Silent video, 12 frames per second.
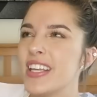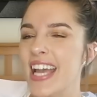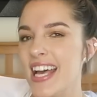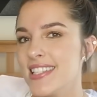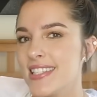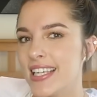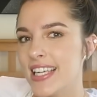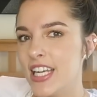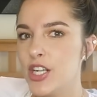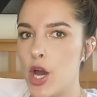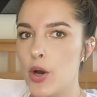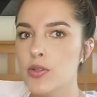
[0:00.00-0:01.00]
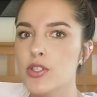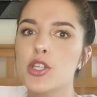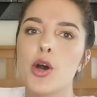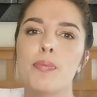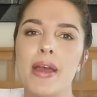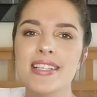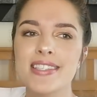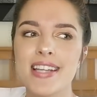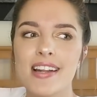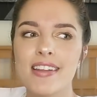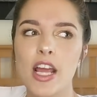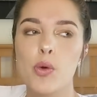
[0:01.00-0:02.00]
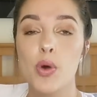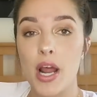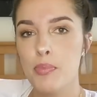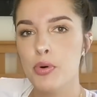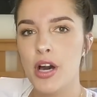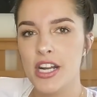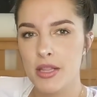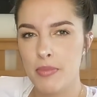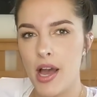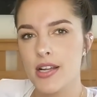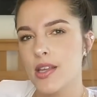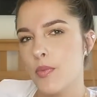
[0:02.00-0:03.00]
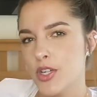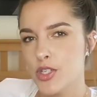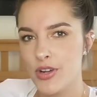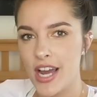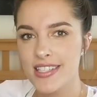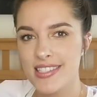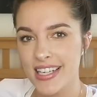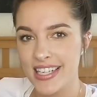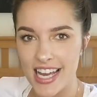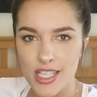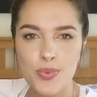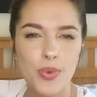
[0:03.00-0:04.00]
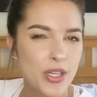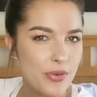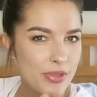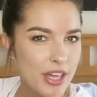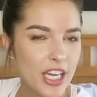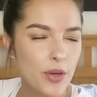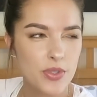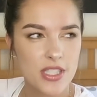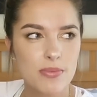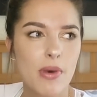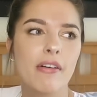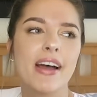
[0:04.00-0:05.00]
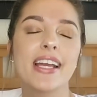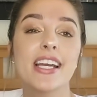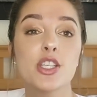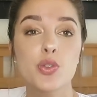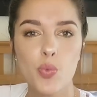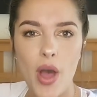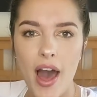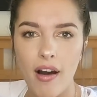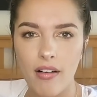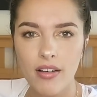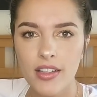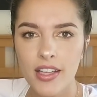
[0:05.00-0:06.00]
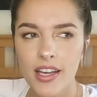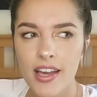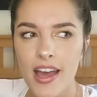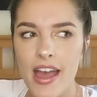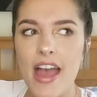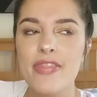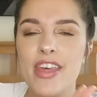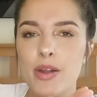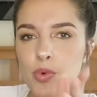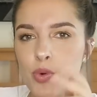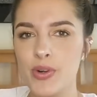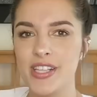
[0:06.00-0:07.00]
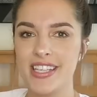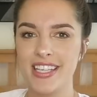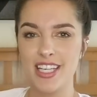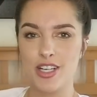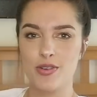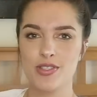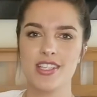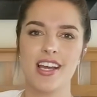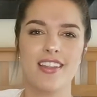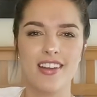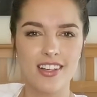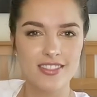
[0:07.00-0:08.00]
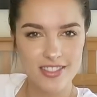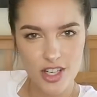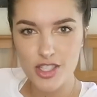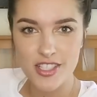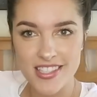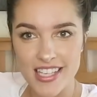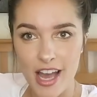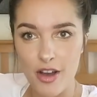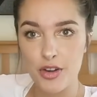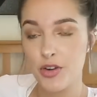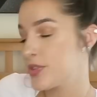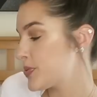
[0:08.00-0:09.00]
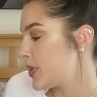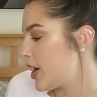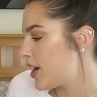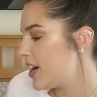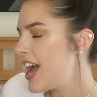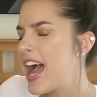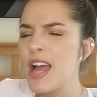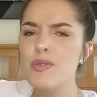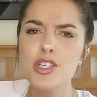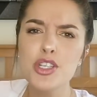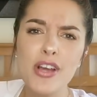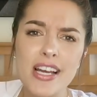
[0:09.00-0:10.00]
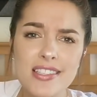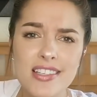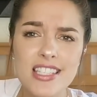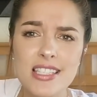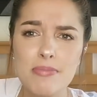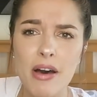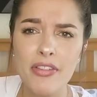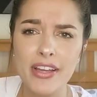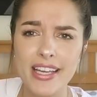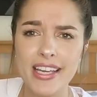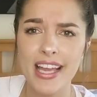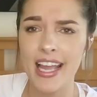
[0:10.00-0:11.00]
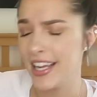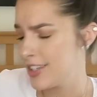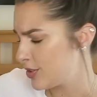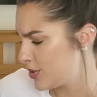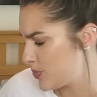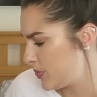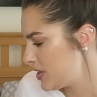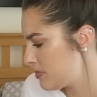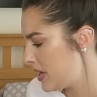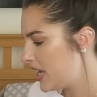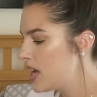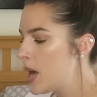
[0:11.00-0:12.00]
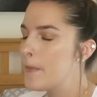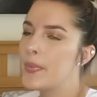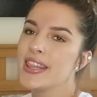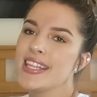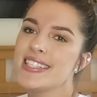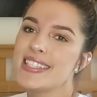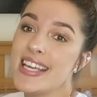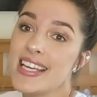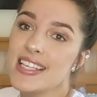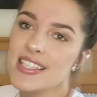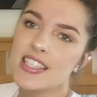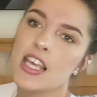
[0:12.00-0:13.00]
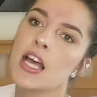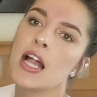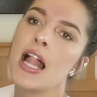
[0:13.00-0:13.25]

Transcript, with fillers: guess the keynote. So based on like what I pull out of the box, I want you guys to guess what you think it would smell like as well. And then we'll read the keynotes together just to see how close we are. I wish you guys could smell the candles with me, but this is